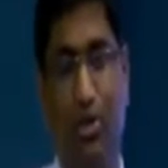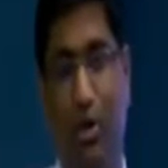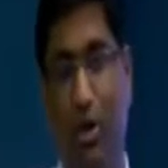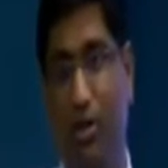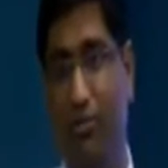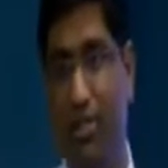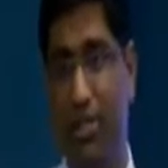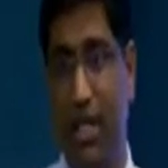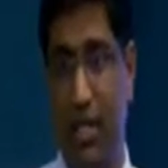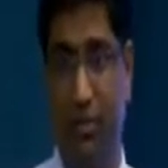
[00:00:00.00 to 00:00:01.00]
So all of a
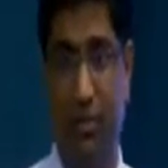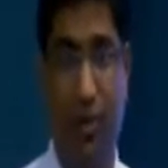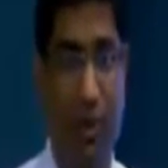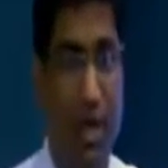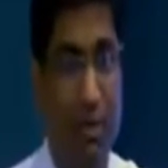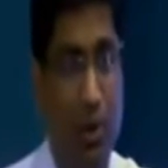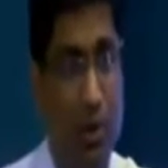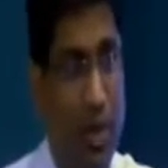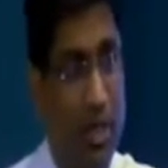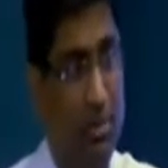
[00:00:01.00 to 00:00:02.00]
sudden, we were
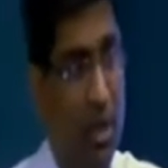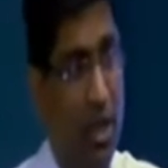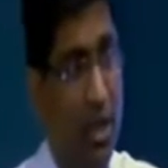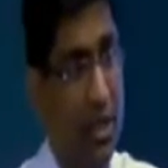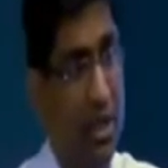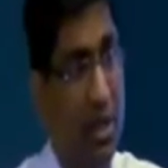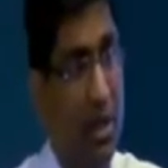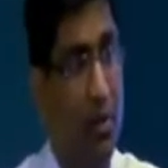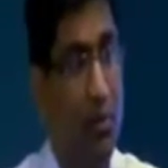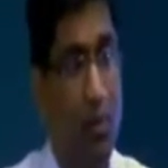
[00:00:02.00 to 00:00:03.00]
able to explain
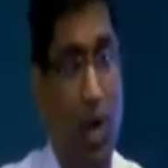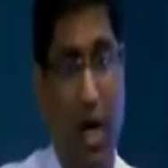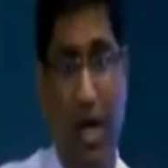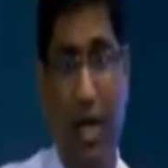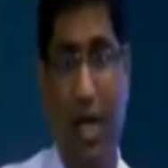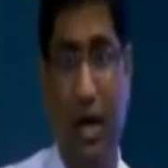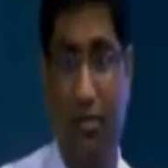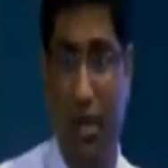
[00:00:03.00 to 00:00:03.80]
why